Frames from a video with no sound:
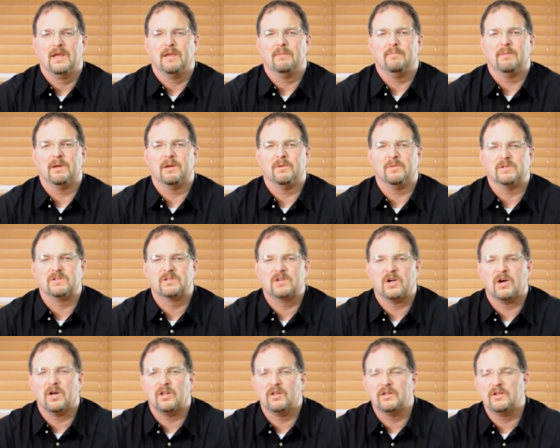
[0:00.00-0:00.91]
but it was
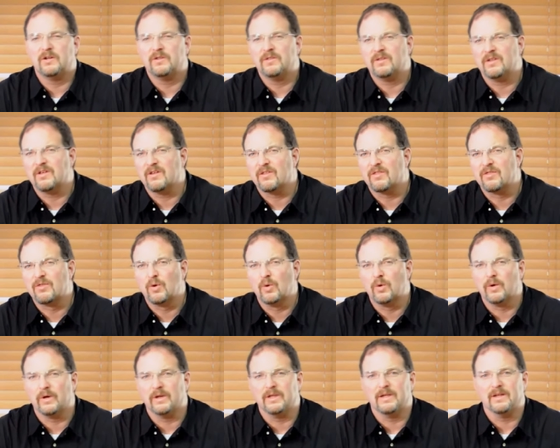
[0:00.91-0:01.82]
calling on the
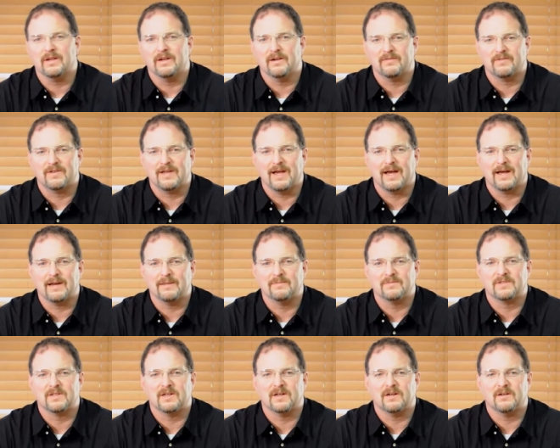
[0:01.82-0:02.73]
authority of God
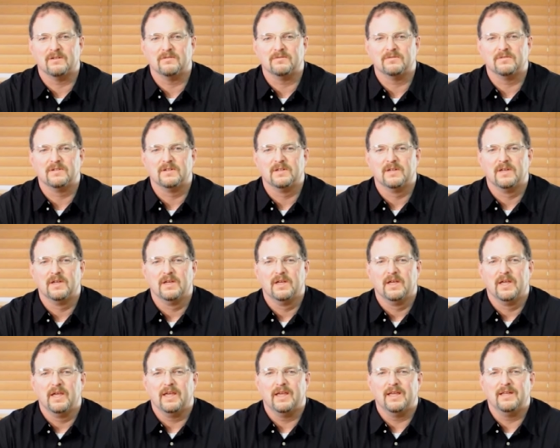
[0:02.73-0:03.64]
himself.
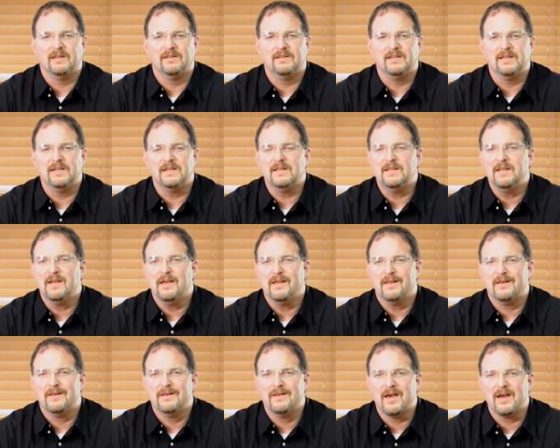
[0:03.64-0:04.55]
Indeed,
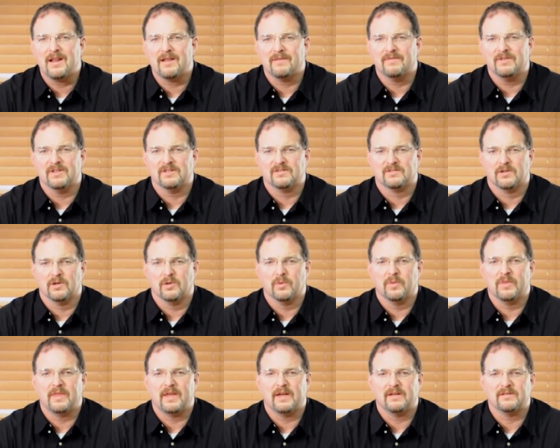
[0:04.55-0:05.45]
none of us are
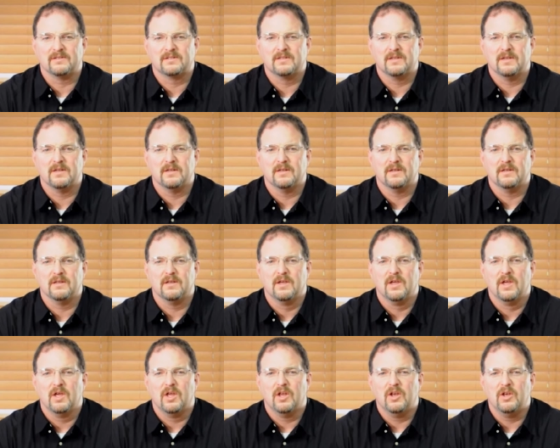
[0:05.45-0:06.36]
without sin.
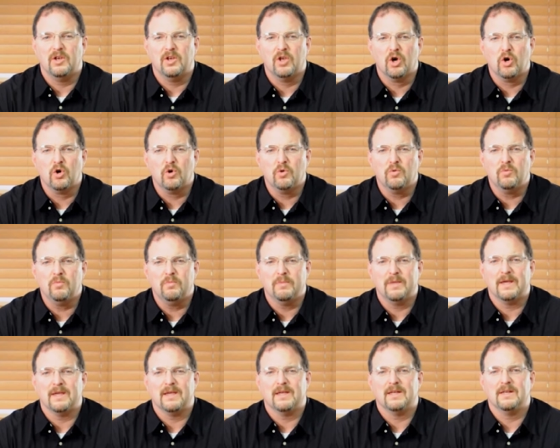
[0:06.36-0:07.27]
No
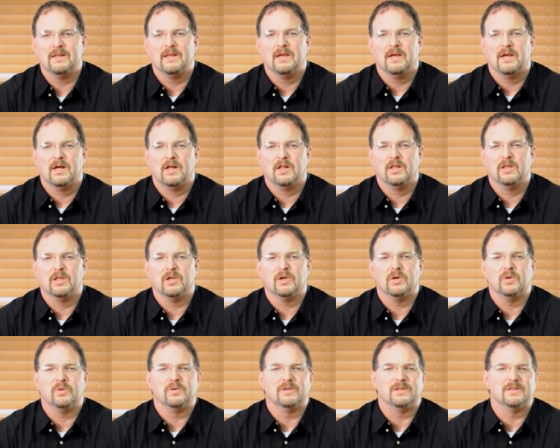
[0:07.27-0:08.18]
man
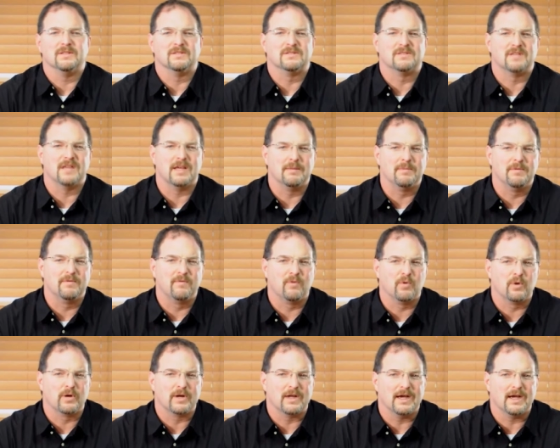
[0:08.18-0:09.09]
alone can stand
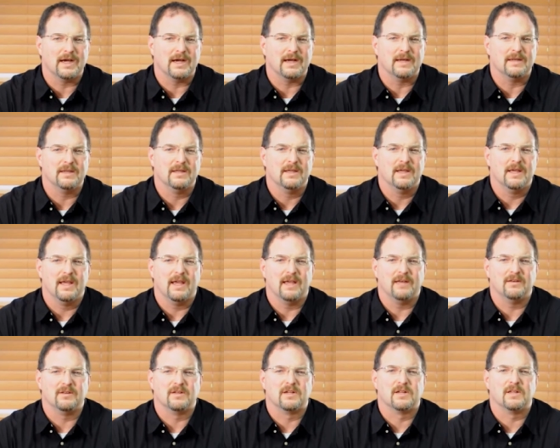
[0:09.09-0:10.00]
before God
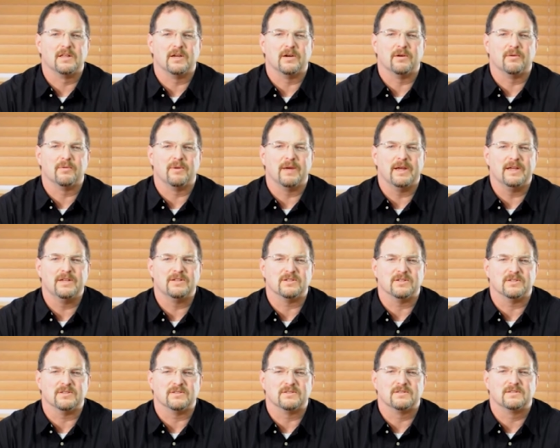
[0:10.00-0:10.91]
and declare
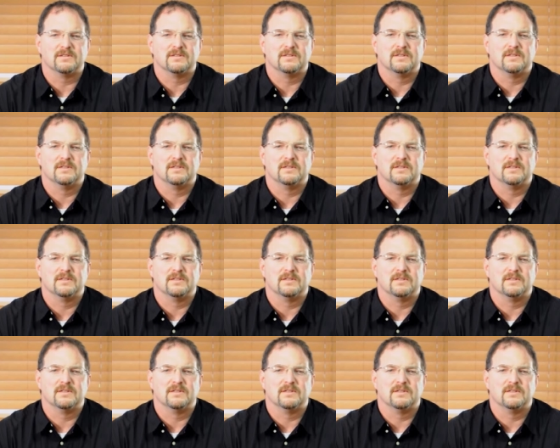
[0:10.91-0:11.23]
righteous,